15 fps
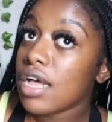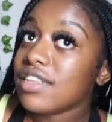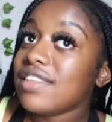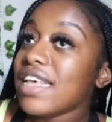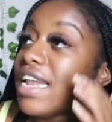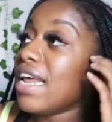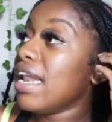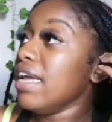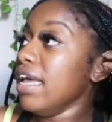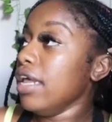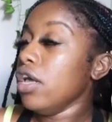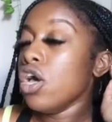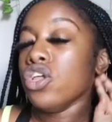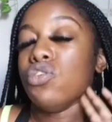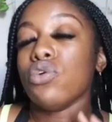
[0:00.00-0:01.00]
Say that
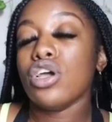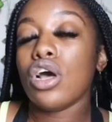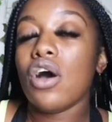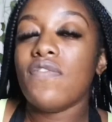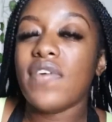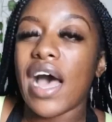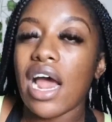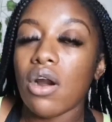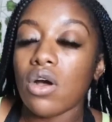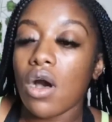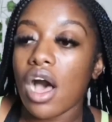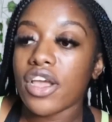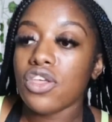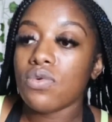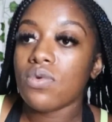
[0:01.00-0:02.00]
again. You can go viral
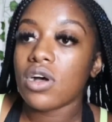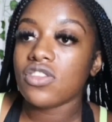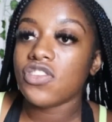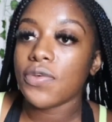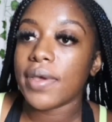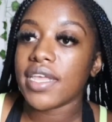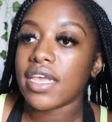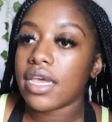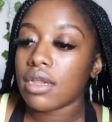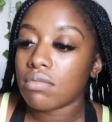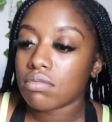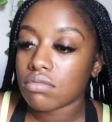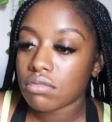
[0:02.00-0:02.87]
all you want to and get...